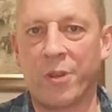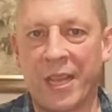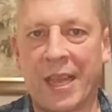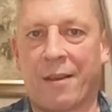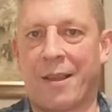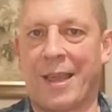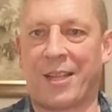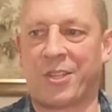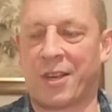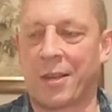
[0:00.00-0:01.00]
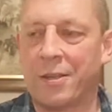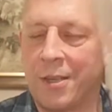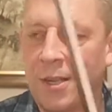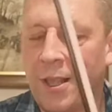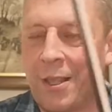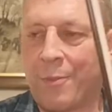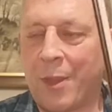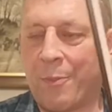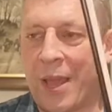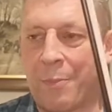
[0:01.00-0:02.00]
you get that extra
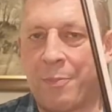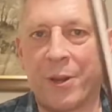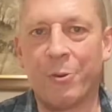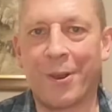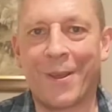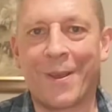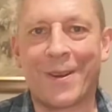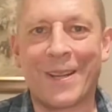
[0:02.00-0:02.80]
bit of power there.